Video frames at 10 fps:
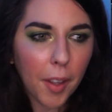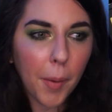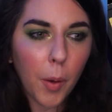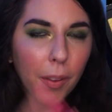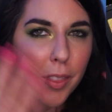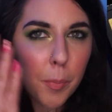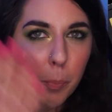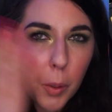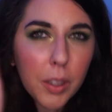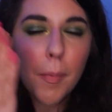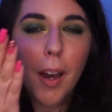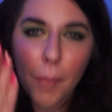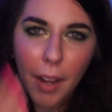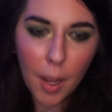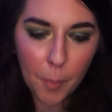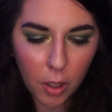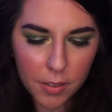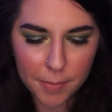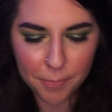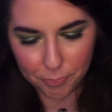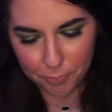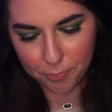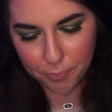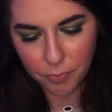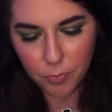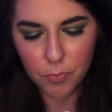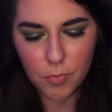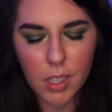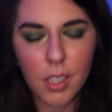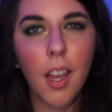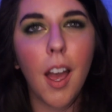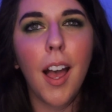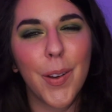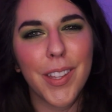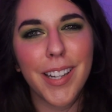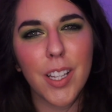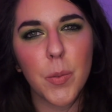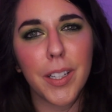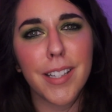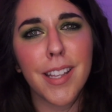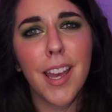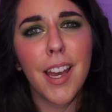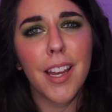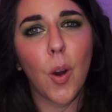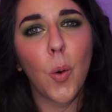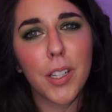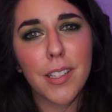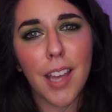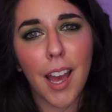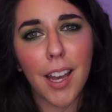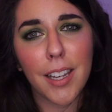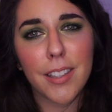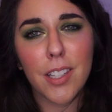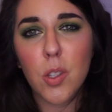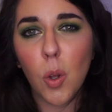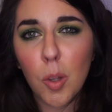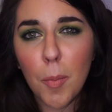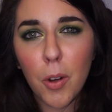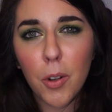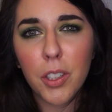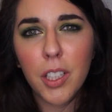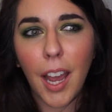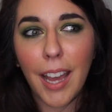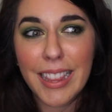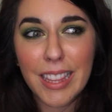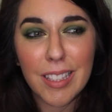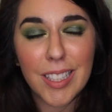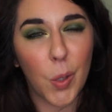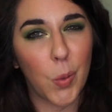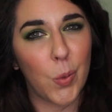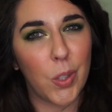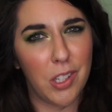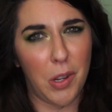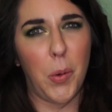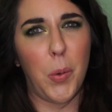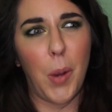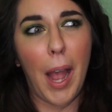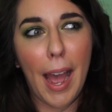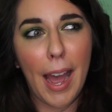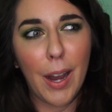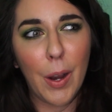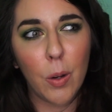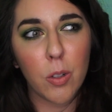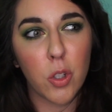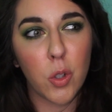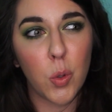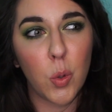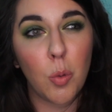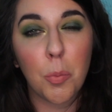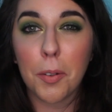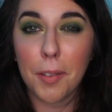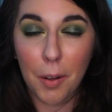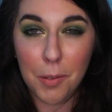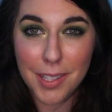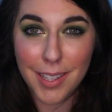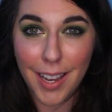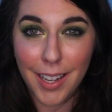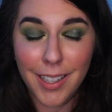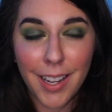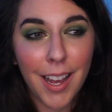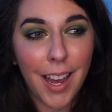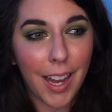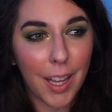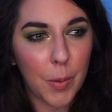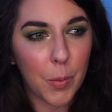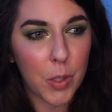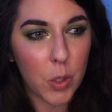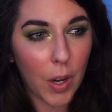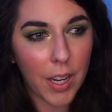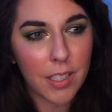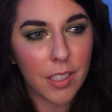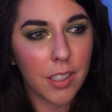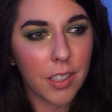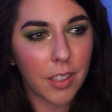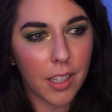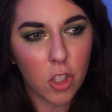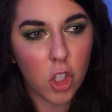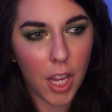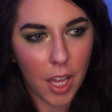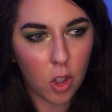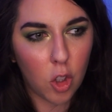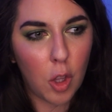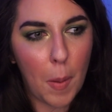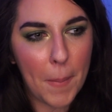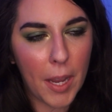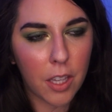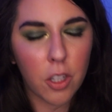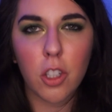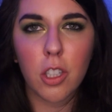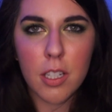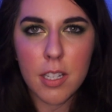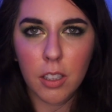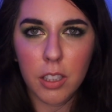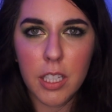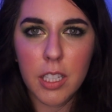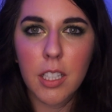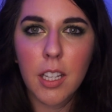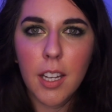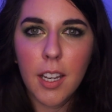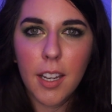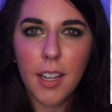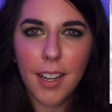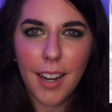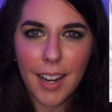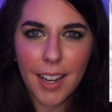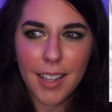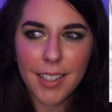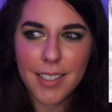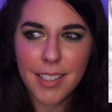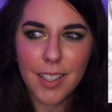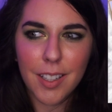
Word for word: them. I want to put them on my eyeballs. So the next one is Oden's Eye, the Solomon. I don't know how to pronounce that. I was trying to like channel my inner Delin and